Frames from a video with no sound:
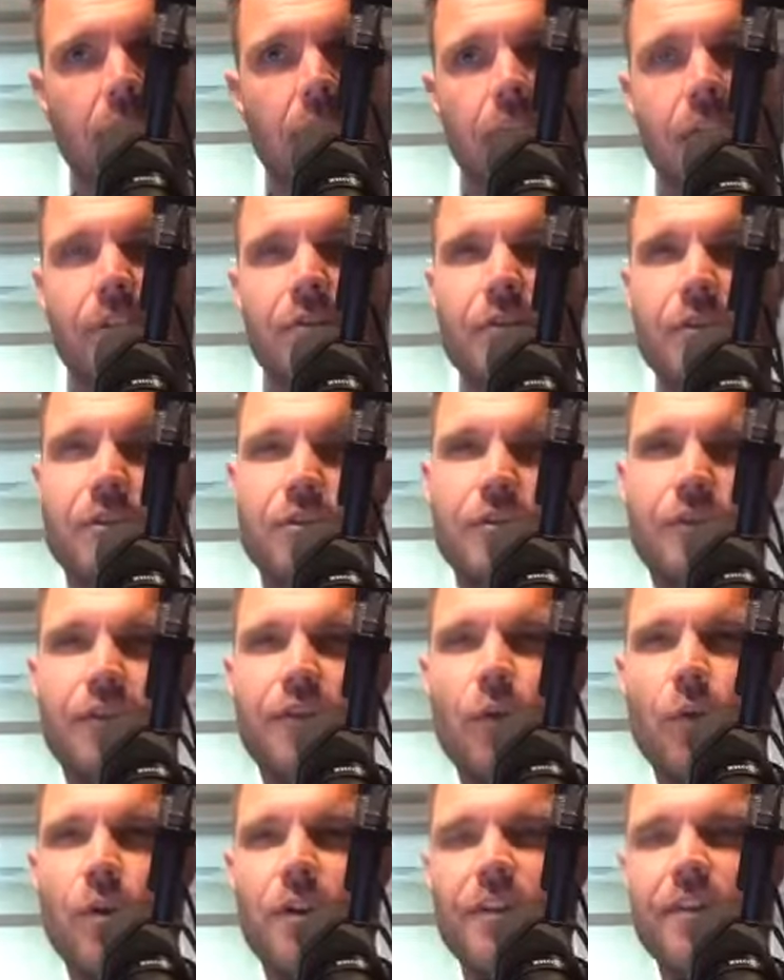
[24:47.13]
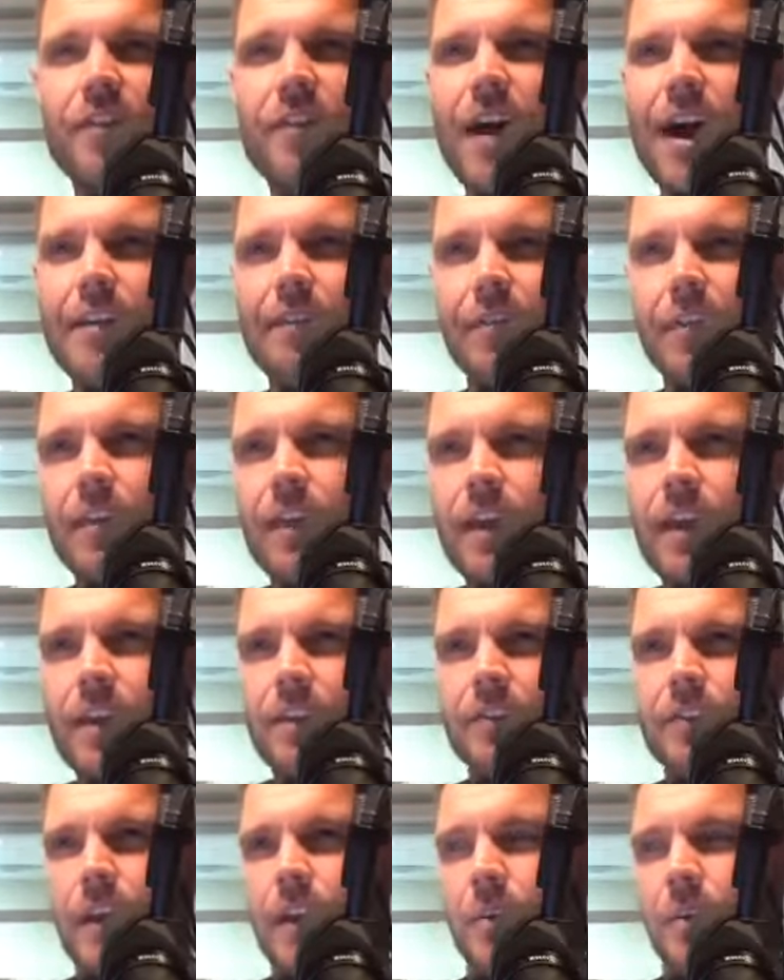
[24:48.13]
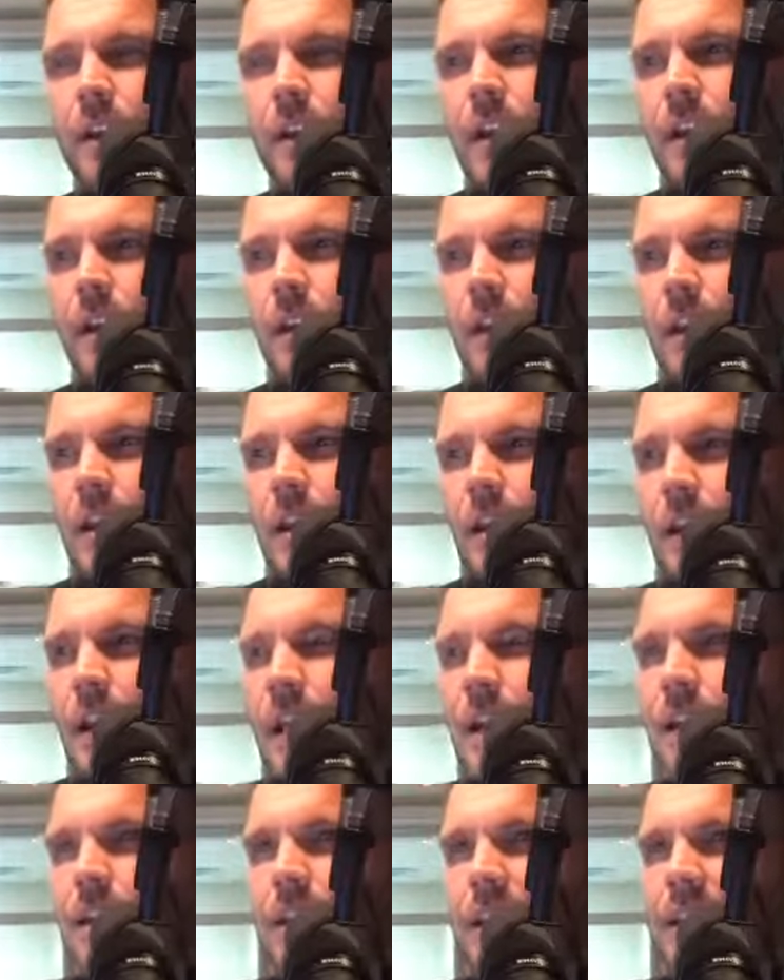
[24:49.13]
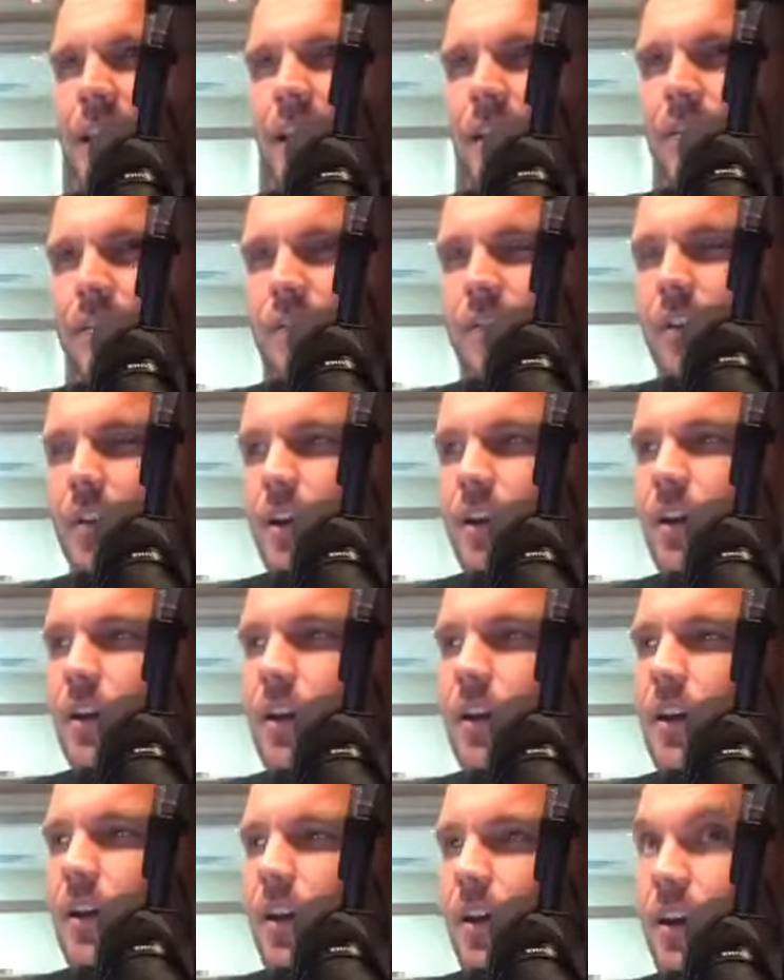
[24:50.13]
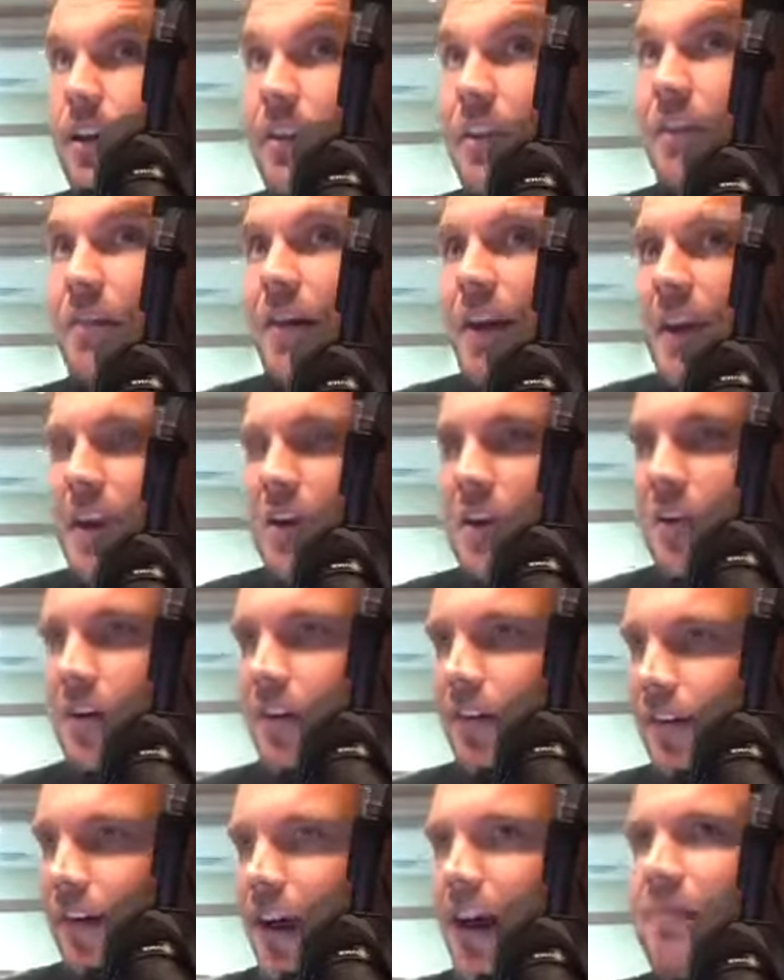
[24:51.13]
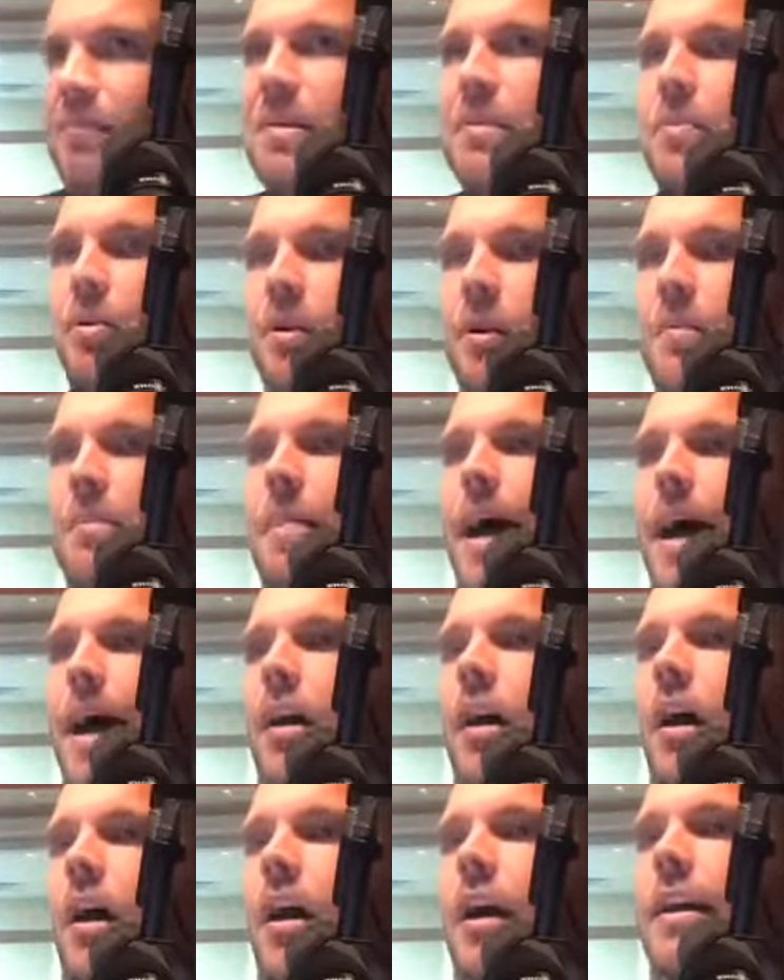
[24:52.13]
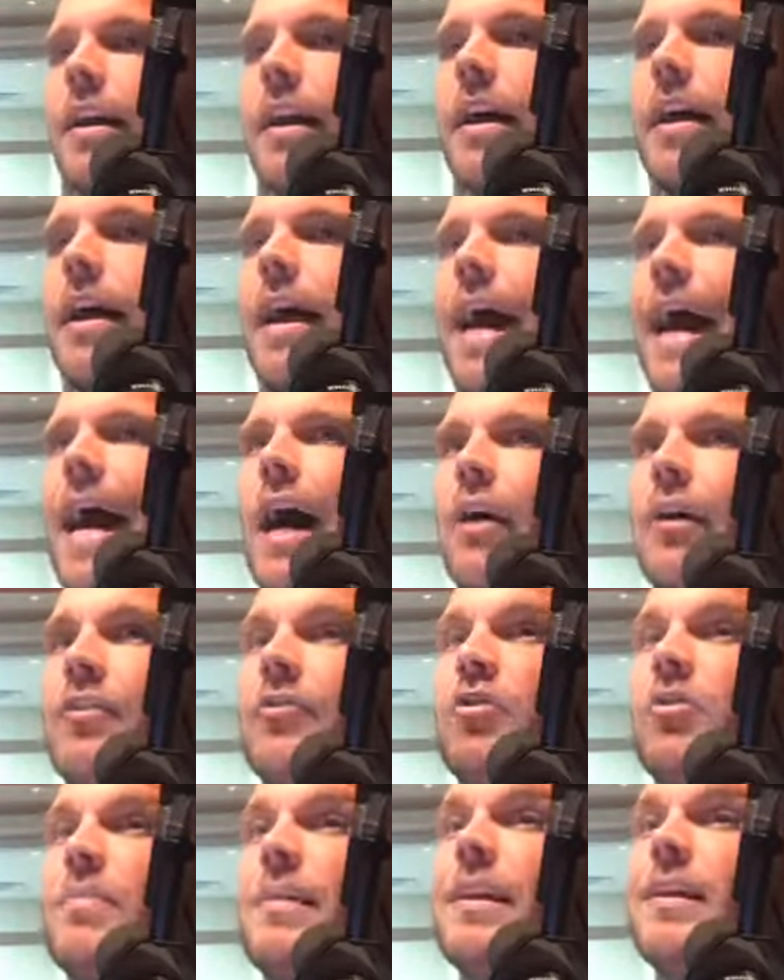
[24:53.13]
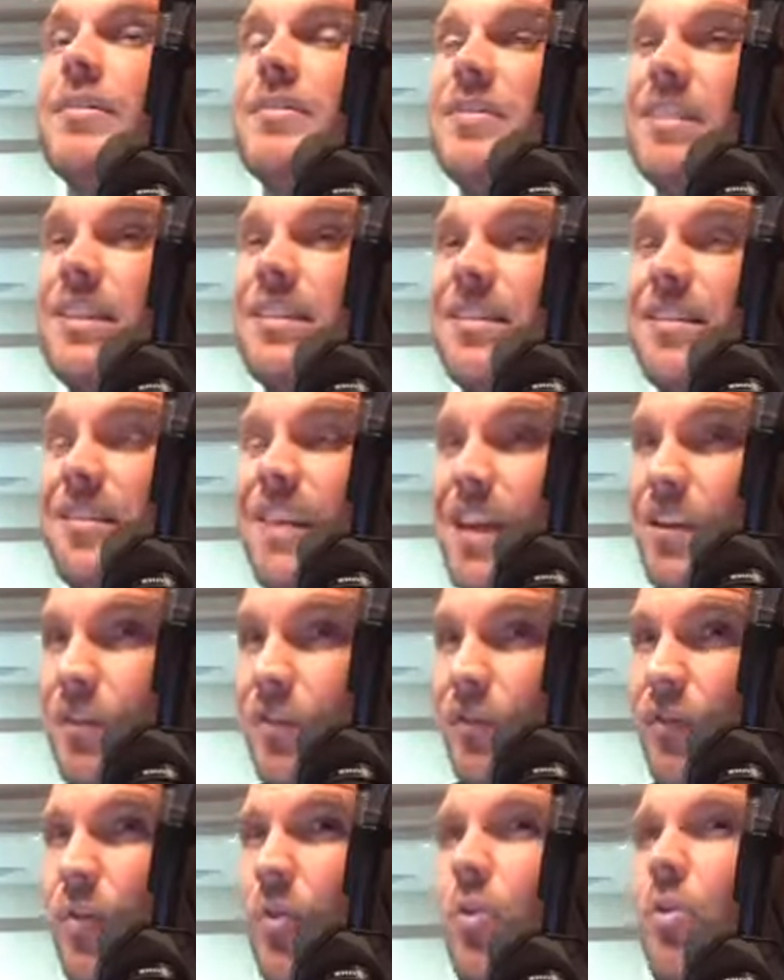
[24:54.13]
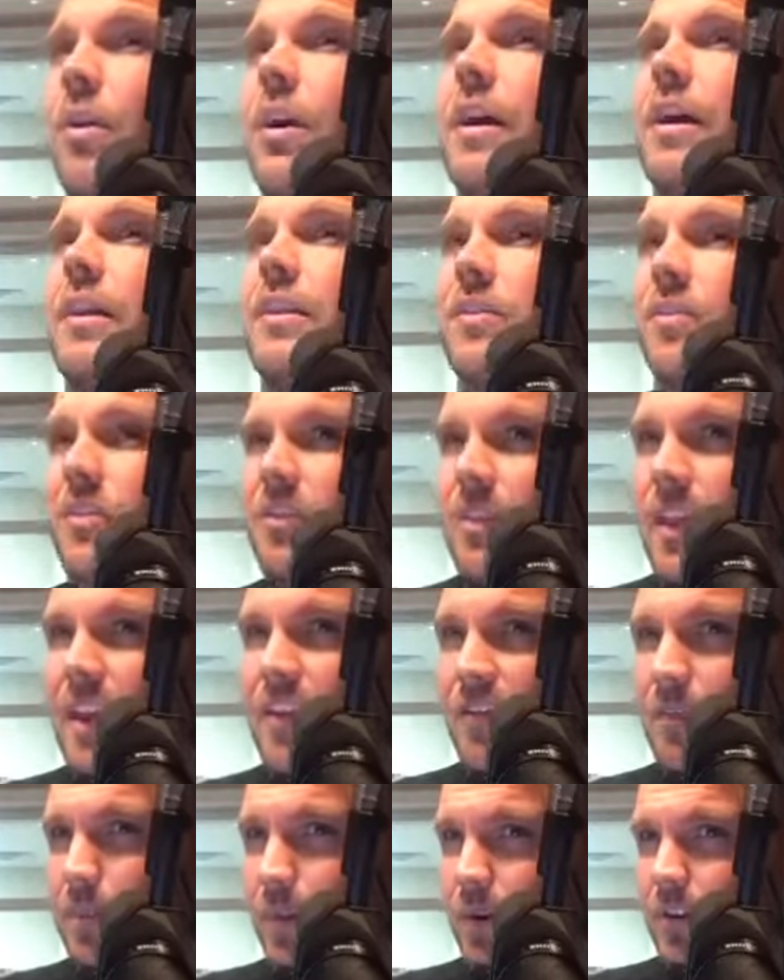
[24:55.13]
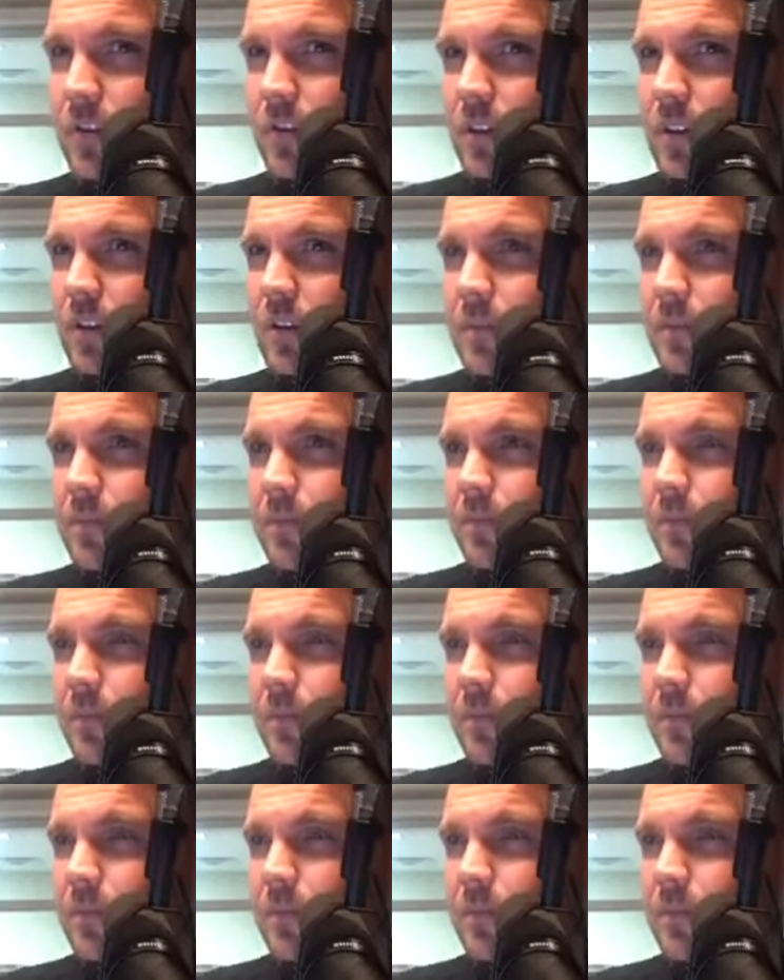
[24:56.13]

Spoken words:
Because there's 4 or 5 things that I'm going to kind of leave as a cliffhanger to have people come back on. How can you be a successful, safe person